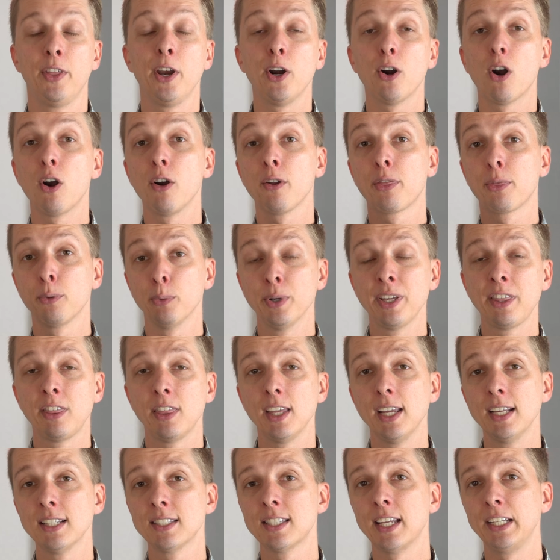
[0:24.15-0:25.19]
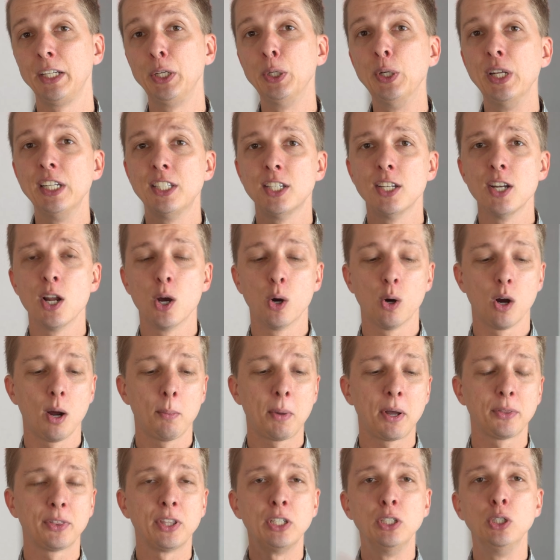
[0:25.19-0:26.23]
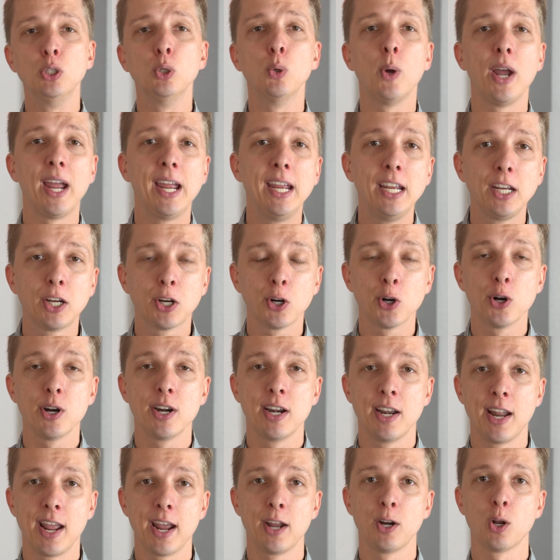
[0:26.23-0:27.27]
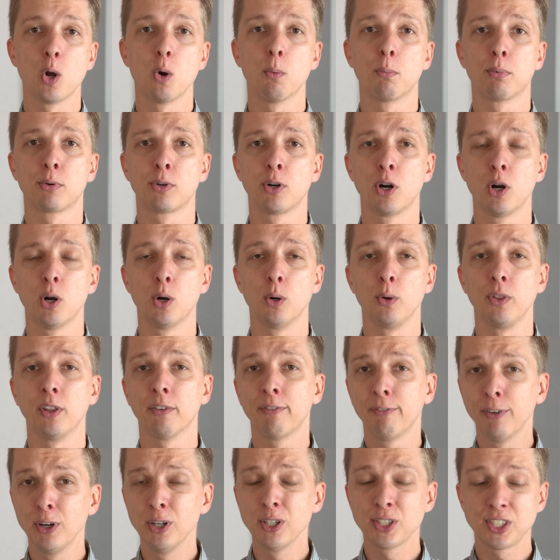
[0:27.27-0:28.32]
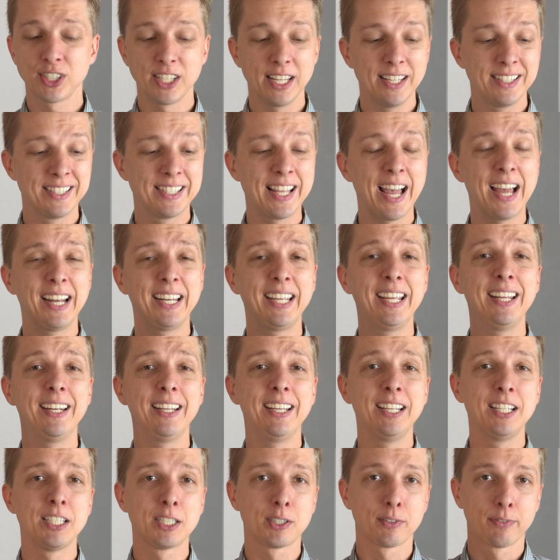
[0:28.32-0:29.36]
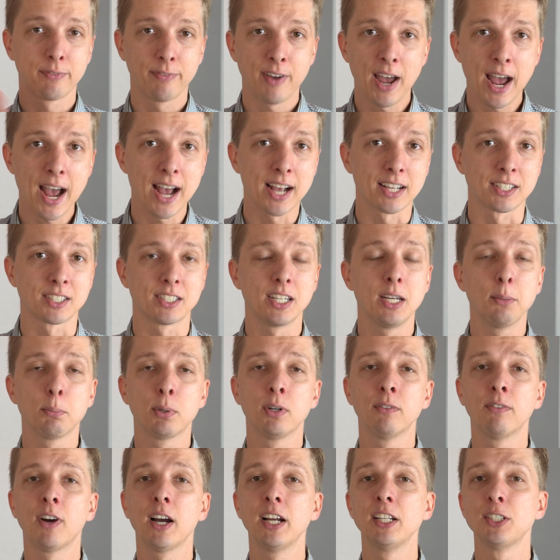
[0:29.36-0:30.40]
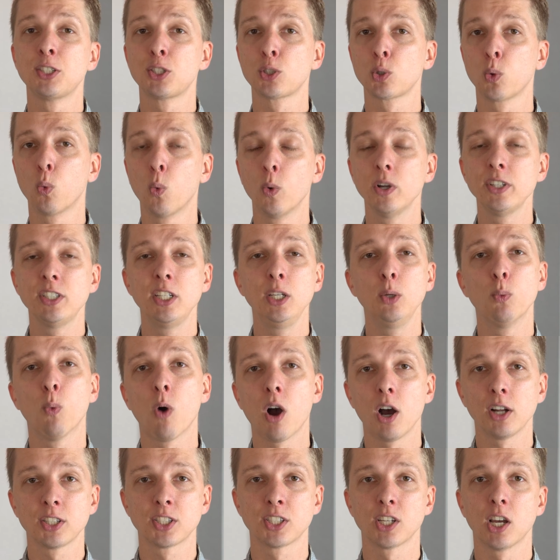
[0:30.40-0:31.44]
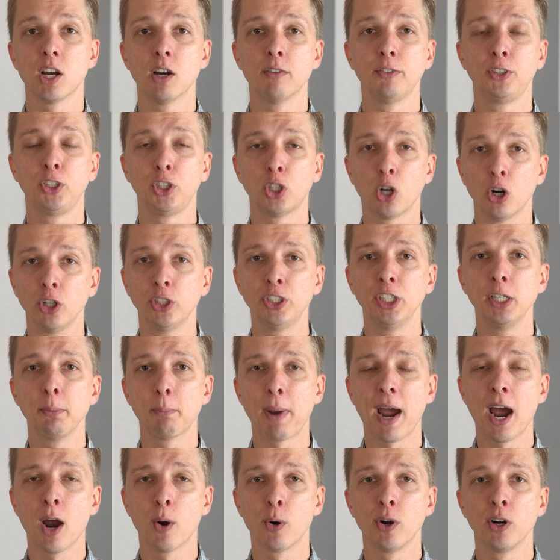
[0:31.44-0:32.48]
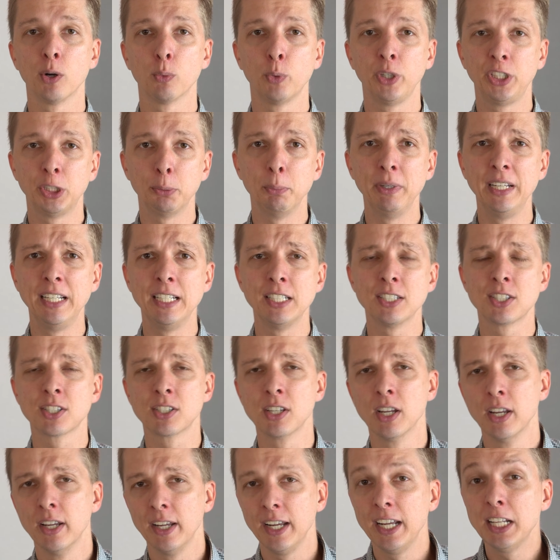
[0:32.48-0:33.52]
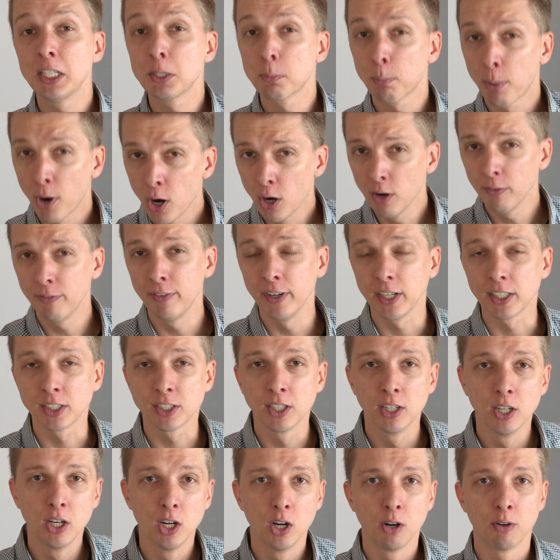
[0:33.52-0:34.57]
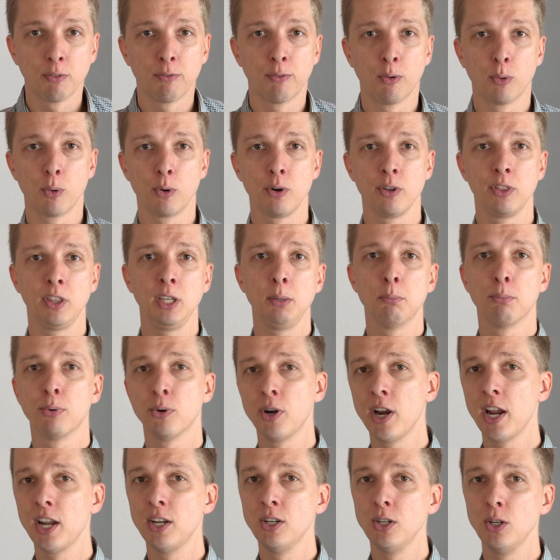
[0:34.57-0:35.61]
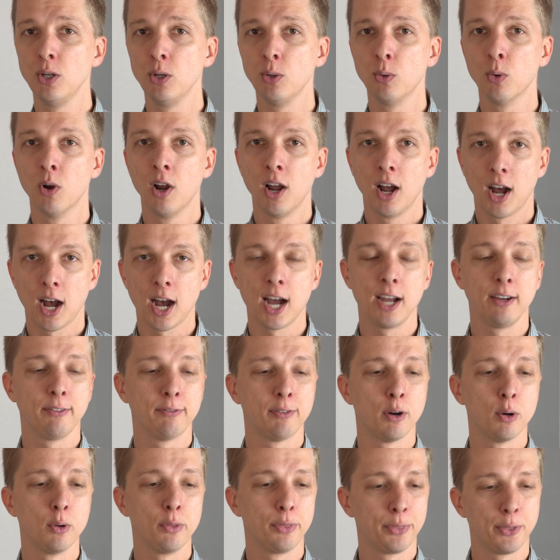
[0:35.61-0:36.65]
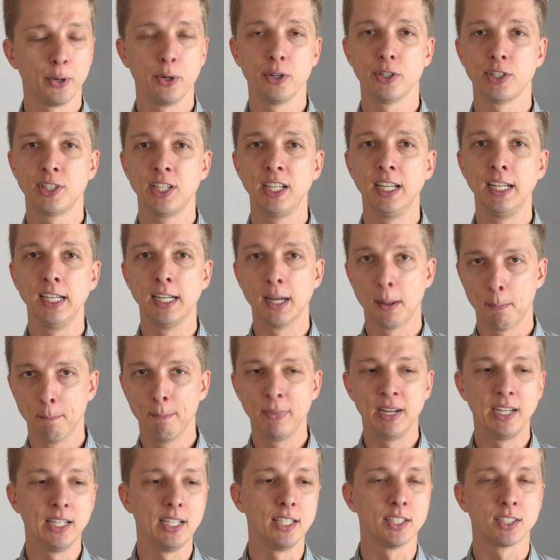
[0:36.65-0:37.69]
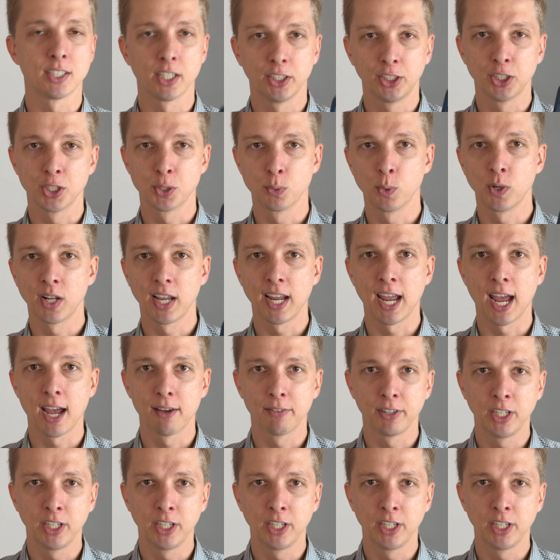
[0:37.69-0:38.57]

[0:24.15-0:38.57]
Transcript: There are three things that you need to know about the new Anker Nano Pro. The first is that it is fast. It provides 20 watts of charging power, which means it's perfect for the brand new iPhone 13 mini, such as what I have